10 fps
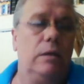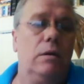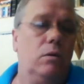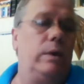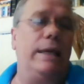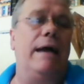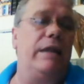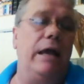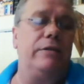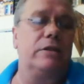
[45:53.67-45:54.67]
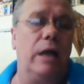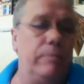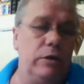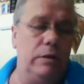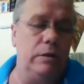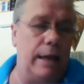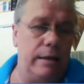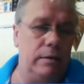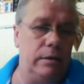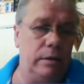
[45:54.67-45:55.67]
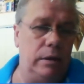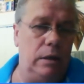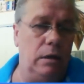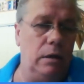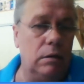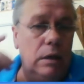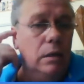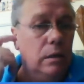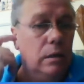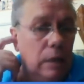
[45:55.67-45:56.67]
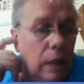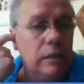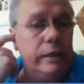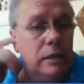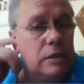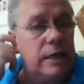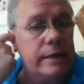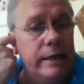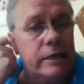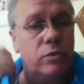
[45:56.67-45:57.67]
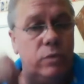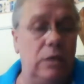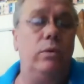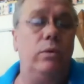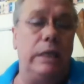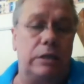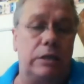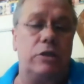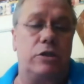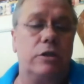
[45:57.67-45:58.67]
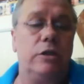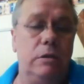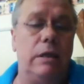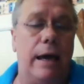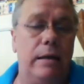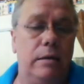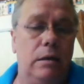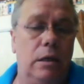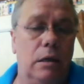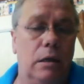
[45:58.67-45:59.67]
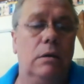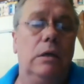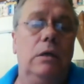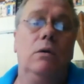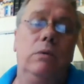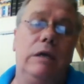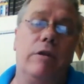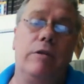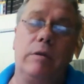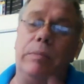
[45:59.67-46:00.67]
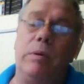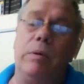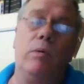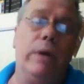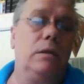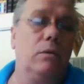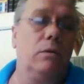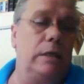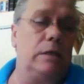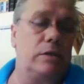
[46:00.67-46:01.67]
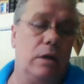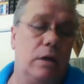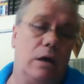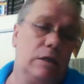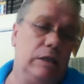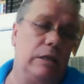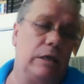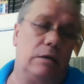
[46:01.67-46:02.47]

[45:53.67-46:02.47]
we haven't had the time to do that. You know, luckily, it looks like next week we get to start to do that. You know, we have other people waiting in the wings, honestly, that are